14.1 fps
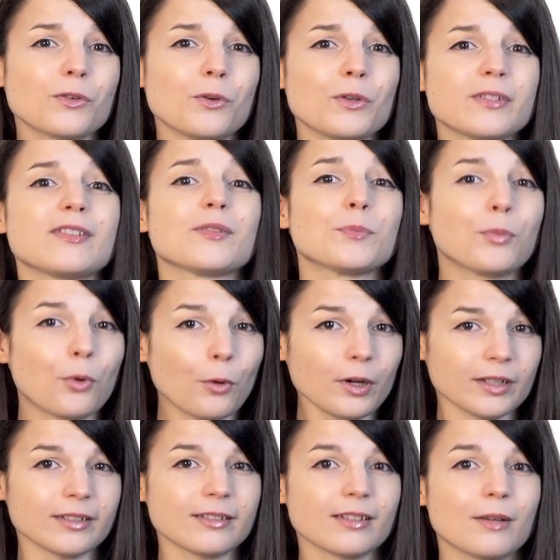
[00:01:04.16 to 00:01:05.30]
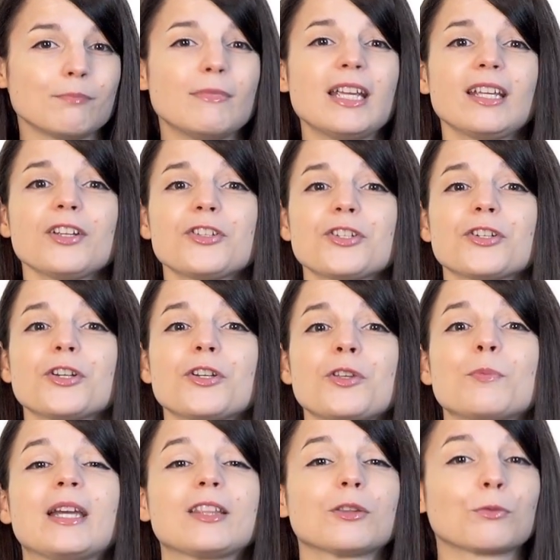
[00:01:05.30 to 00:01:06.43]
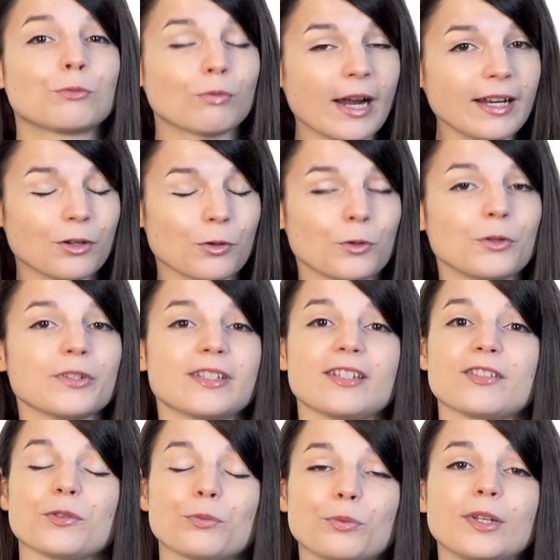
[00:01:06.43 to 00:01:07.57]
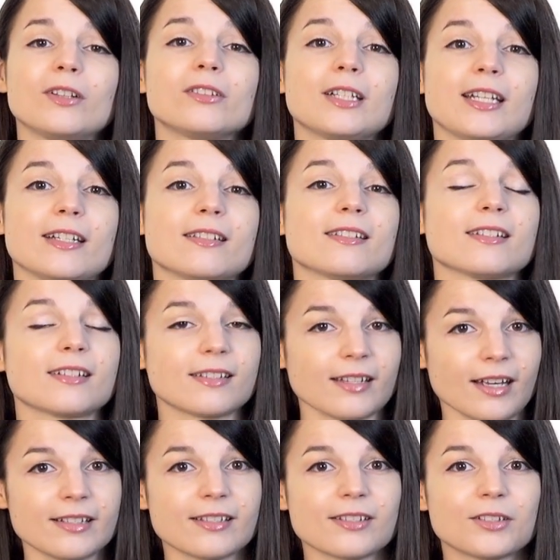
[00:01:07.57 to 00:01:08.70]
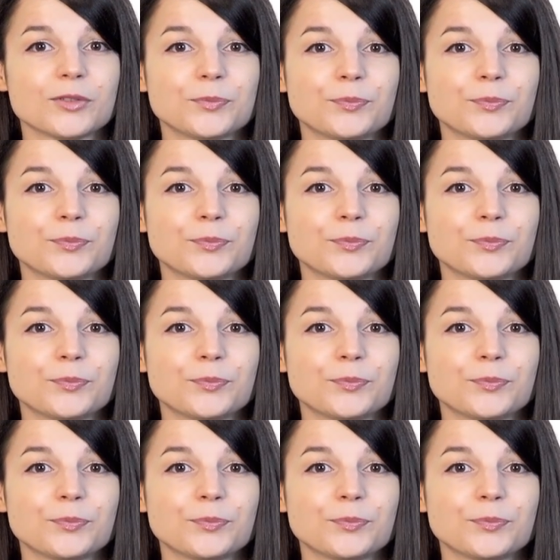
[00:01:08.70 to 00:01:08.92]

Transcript: goals is important, making sure you make the right goals is the real key to success.